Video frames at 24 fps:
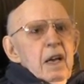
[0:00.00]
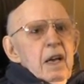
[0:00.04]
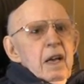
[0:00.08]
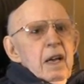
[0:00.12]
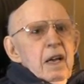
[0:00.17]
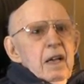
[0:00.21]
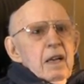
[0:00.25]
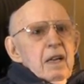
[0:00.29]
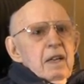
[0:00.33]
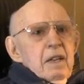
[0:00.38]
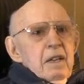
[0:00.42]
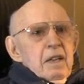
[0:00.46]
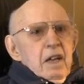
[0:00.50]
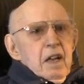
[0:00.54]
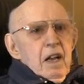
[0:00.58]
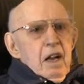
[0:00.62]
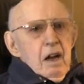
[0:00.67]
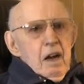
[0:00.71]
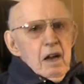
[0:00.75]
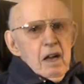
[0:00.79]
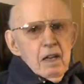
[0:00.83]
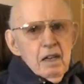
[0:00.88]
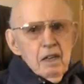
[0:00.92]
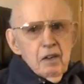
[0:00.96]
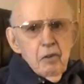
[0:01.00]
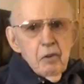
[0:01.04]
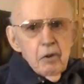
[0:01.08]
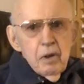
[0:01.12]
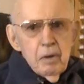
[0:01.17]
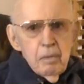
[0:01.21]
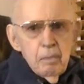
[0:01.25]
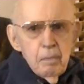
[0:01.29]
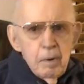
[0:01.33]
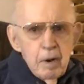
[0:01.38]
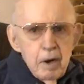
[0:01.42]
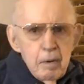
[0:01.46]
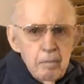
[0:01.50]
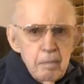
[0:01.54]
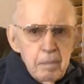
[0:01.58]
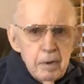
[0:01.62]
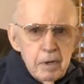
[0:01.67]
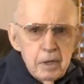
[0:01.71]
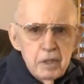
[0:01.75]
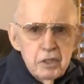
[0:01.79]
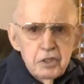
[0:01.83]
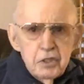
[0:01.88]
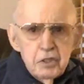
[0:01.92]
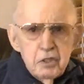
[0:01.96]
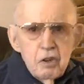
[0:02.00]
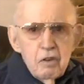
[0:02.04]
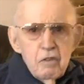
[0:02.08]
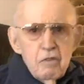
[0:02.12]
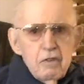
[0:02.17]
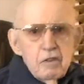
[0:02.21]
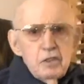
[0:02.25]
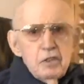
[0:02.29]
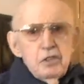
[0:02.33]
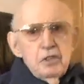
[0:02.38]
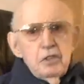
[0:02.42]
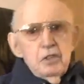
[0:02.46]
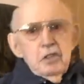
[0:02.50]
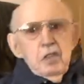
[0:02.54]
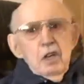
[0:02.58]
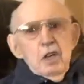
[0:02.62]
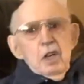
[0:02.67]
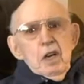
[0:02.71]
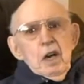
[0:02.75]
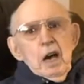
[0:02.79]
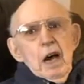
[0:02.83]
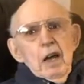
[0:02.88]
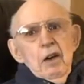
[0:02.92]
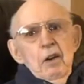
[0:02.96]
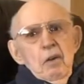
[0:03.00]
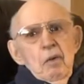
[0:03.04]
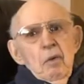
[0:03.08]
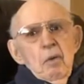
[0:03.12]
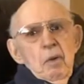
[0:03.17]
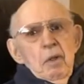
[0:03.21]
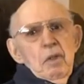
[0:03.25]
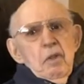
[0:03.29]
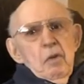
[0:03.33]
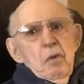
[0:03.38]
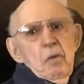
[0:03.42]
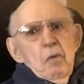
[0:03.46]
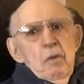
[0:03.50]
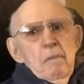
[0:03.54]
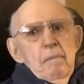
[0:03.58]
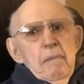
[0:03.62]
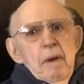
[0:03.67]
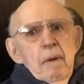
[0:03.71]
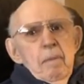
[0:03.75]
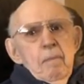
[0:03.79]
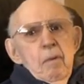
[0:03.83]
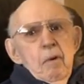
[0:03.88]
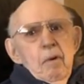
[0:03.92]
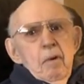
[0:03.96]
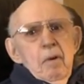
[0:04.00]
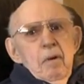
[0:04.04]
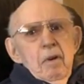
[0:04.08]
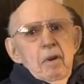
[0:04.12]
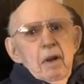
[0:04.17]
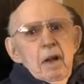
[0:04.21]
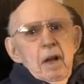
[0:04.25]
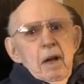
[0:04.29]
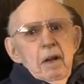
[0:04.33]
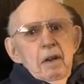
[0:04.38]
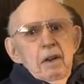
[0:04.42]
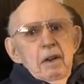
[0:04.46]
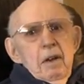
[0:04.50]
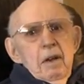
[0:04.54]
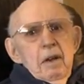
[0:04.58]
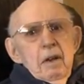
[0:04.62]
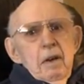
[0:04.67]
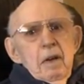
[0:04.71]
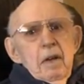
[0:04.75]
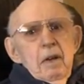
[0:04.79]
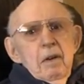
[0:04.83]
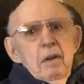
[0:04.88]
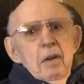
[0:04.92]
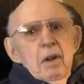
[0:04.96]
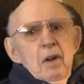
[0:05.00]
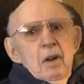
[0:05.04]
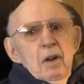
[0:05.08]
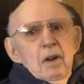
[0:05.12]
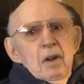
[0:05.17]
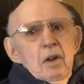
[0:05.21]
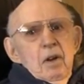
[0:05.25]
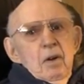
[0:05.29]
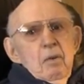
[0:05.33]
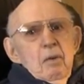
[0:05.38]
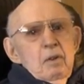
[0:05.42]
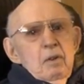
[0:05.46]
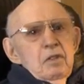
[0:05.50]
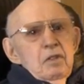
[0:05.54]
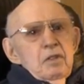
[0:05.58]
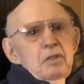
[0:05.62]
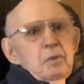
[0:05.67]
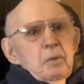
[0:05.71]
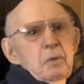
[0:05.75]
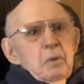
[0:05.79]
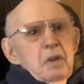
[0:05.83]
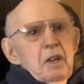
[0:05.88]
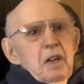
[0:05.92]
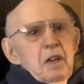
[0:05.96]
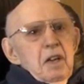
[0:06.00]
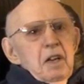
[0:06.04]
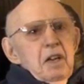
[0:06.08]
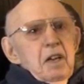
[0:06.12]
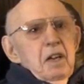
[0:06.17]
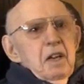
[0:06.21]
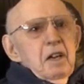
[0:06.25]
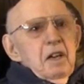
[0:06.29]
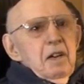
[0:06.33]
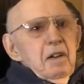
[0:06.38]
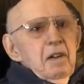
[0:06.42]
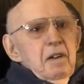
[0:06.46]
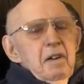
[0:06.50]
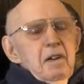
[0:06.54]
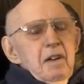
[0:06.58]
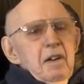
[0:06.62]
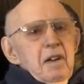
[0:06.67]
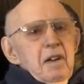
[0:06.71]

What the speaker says: And the concrete pumping service, I don't know whether you remember or not, Doug, was really a